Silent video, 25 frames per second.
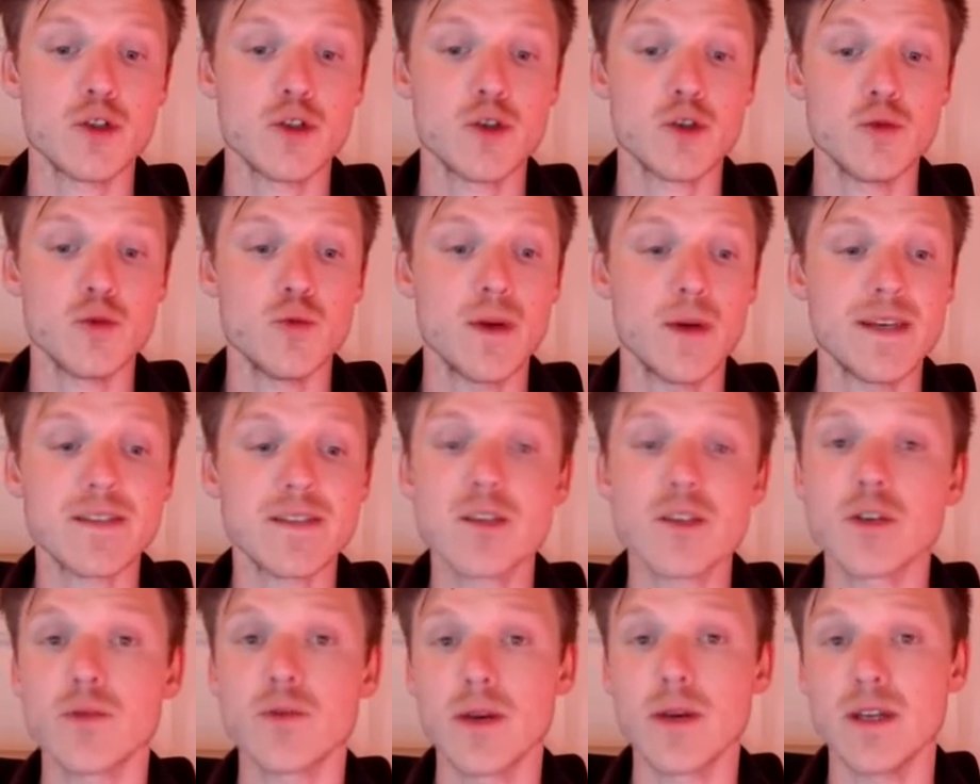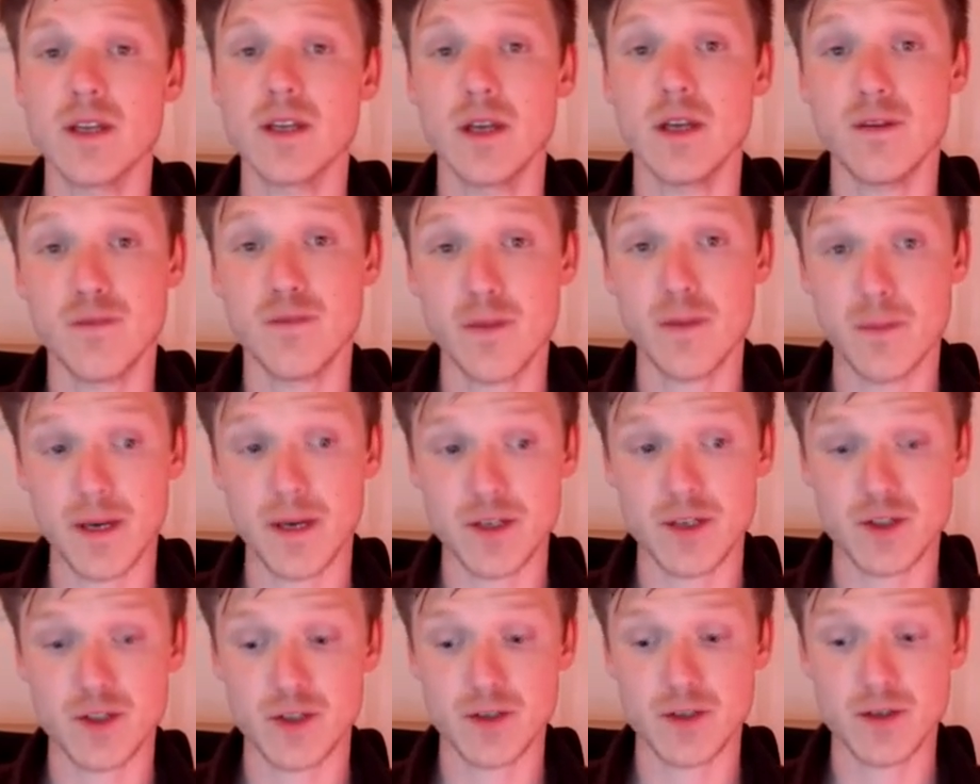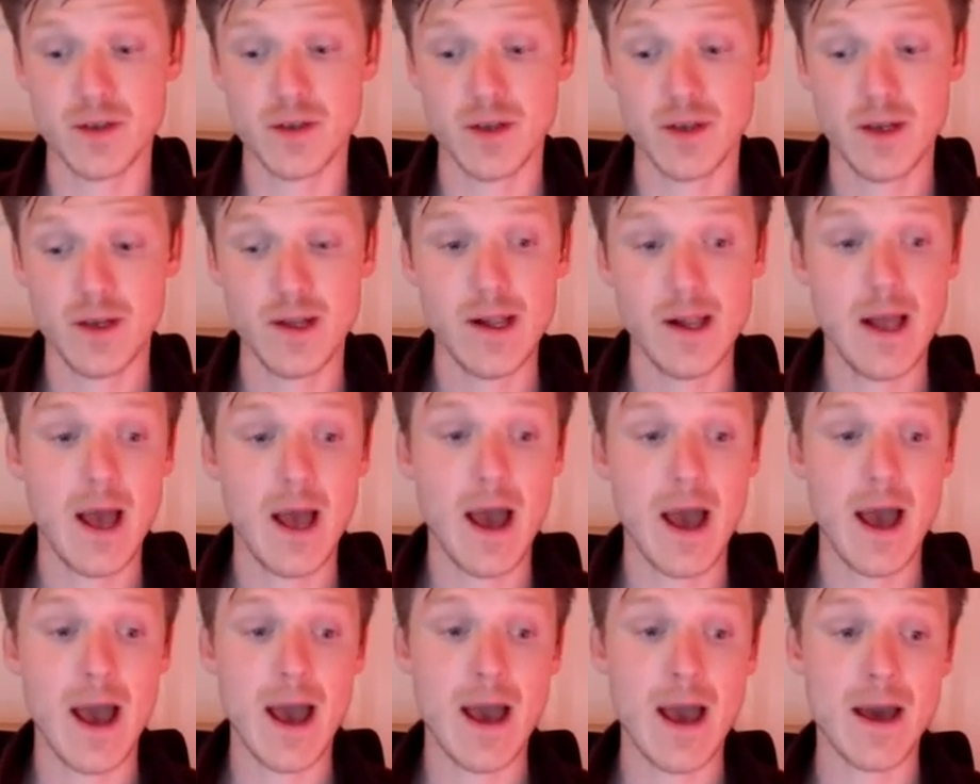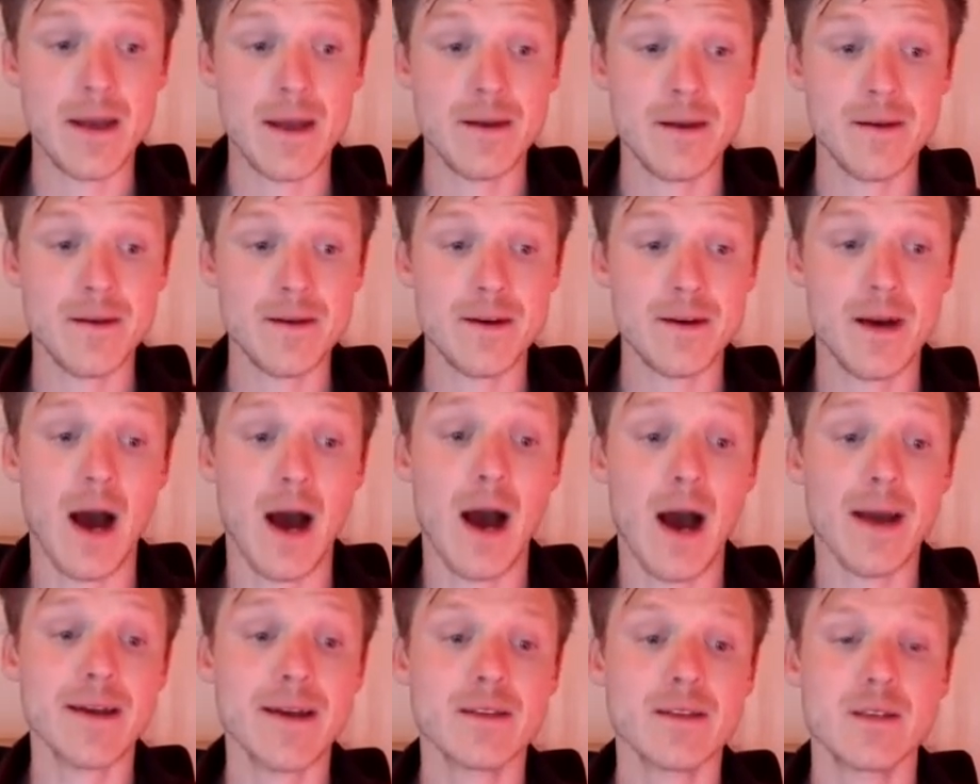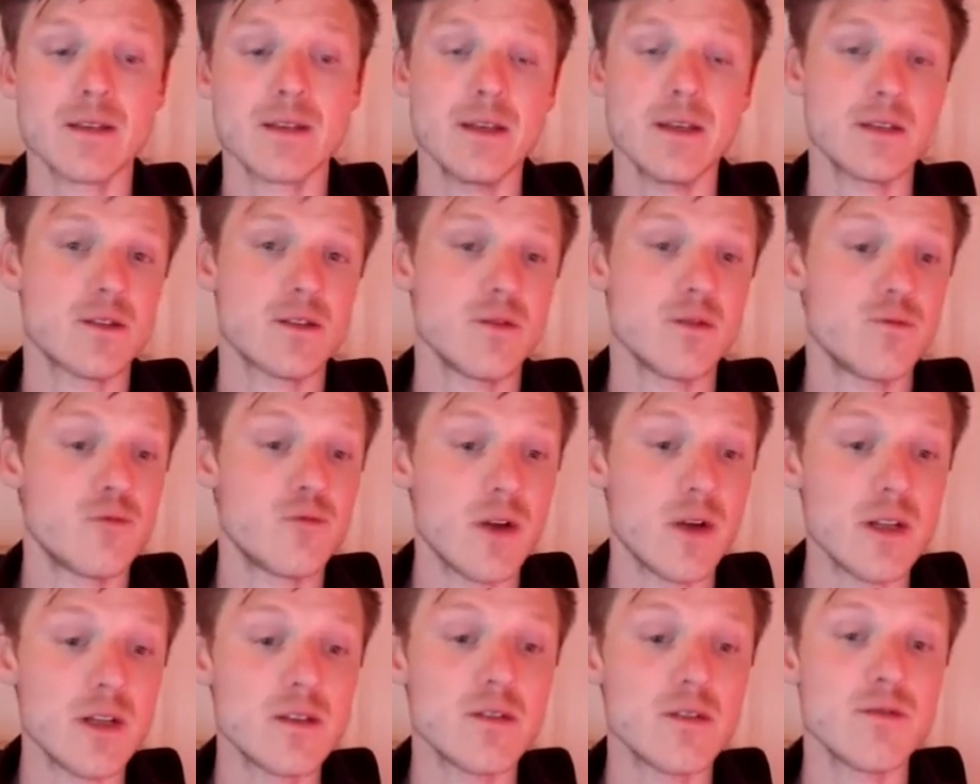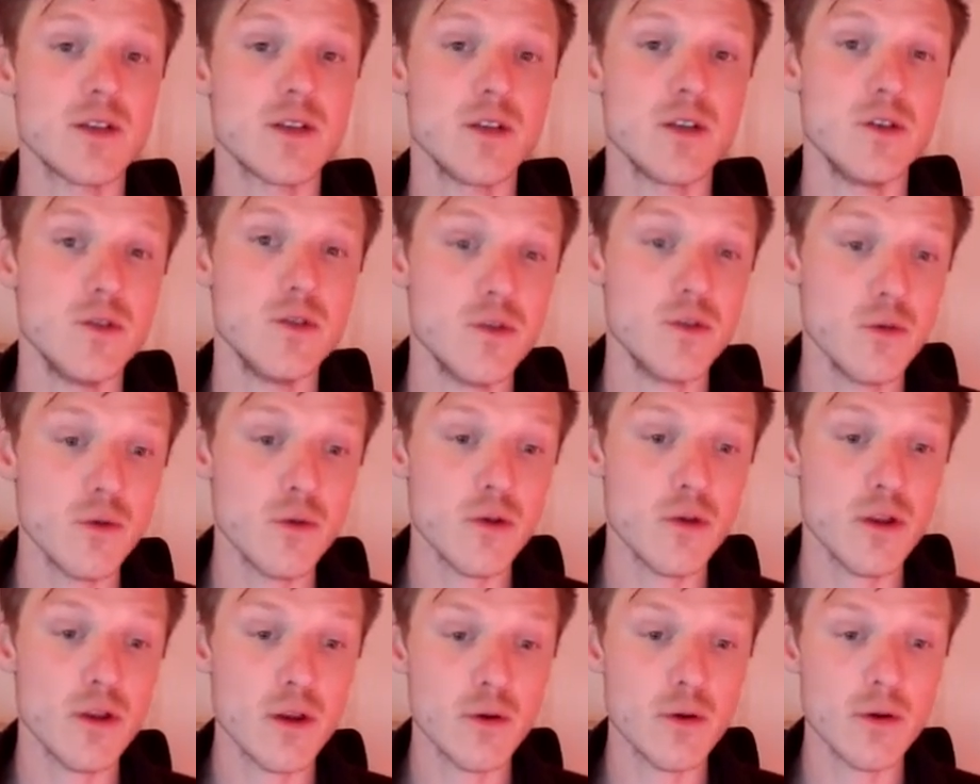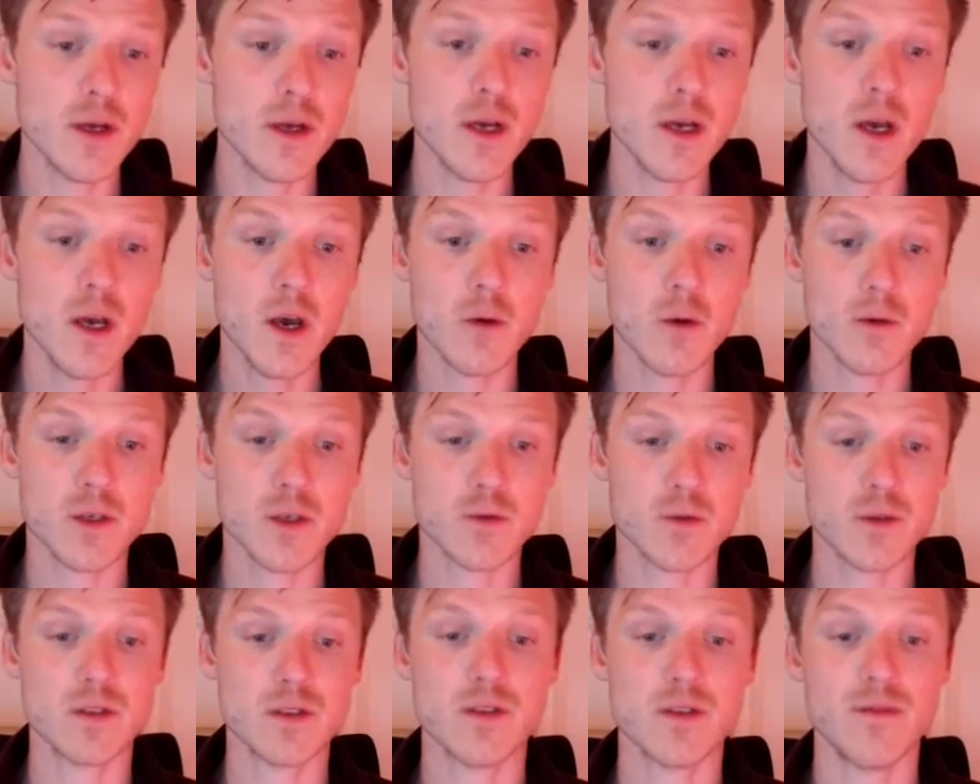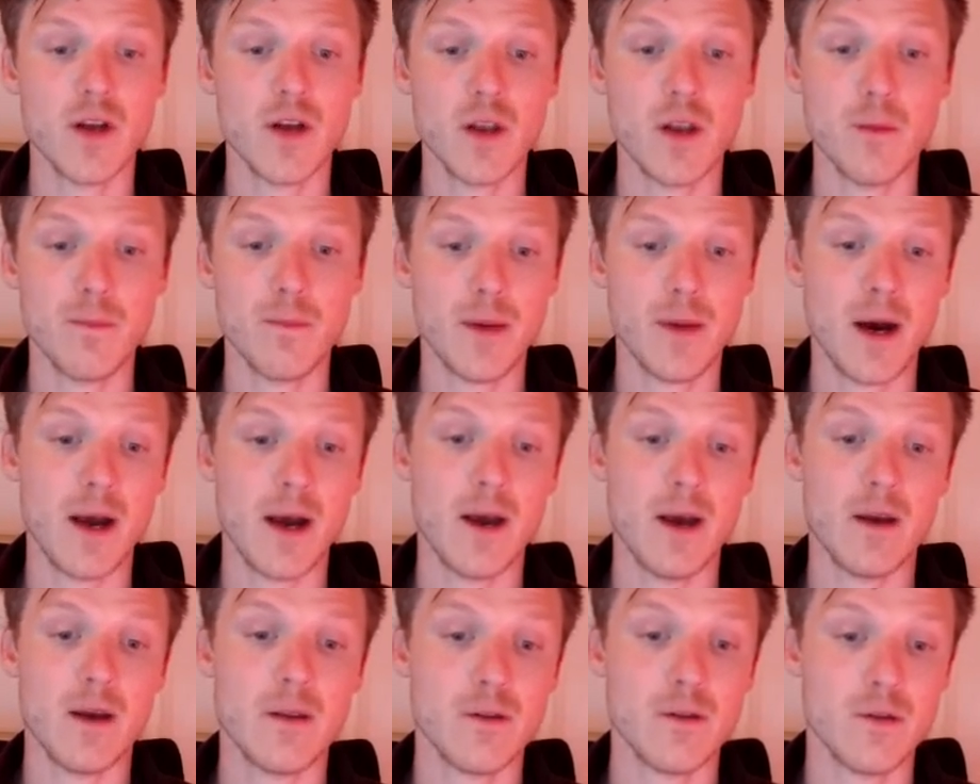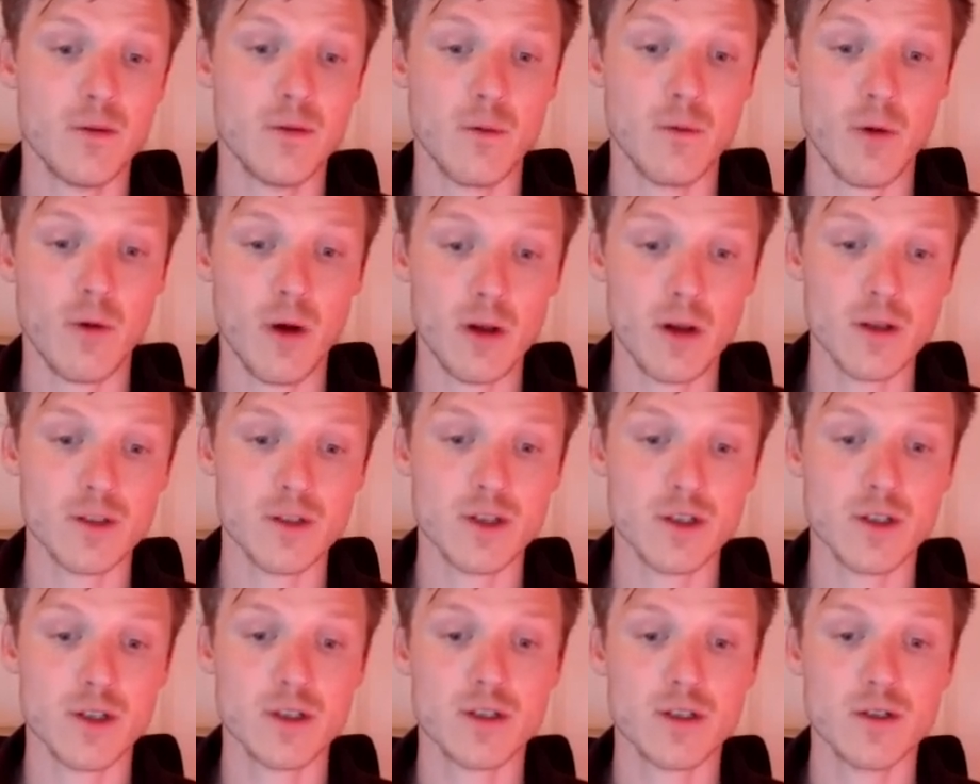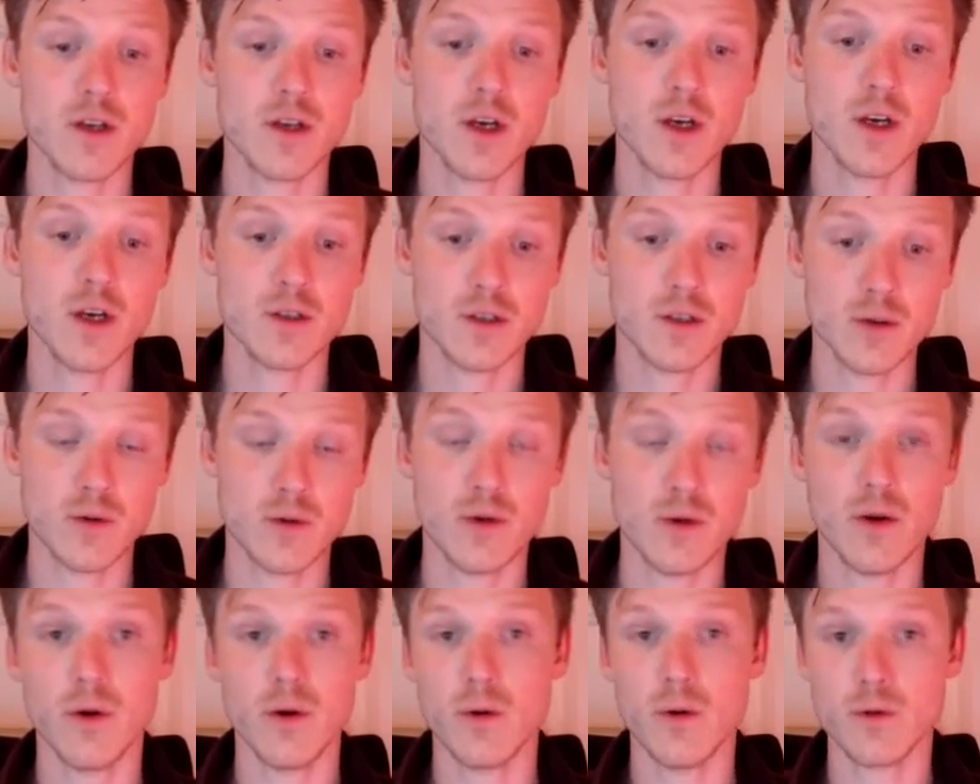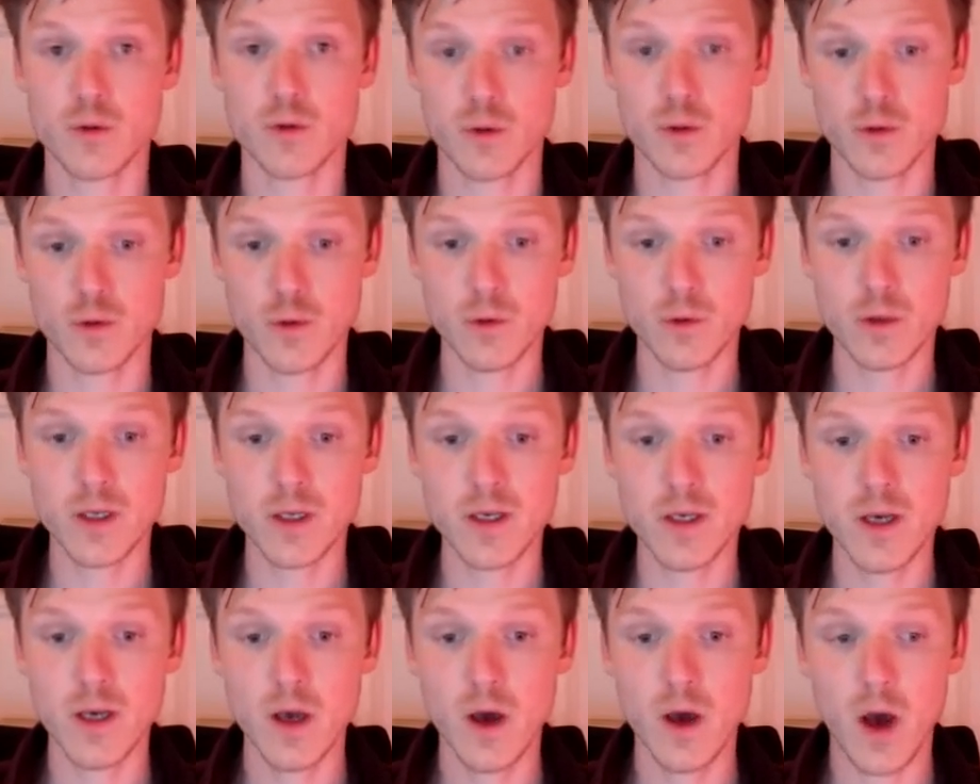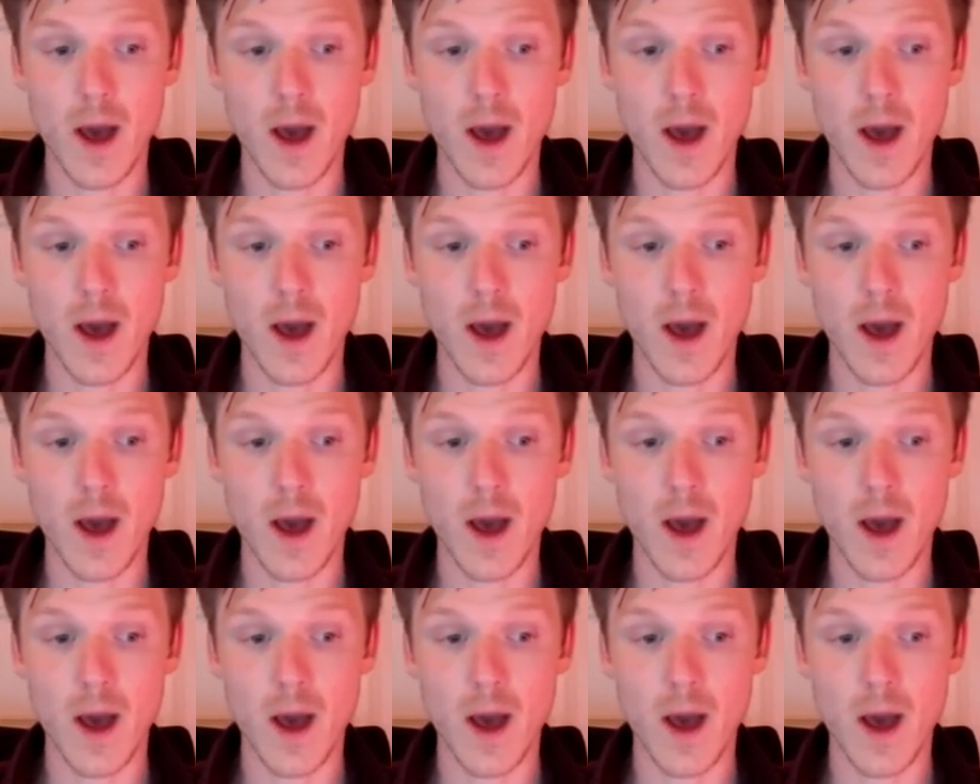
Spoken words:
to integrate information. And IIT is a relatively new theory, which was developed by the neurologist Giulio Tononi.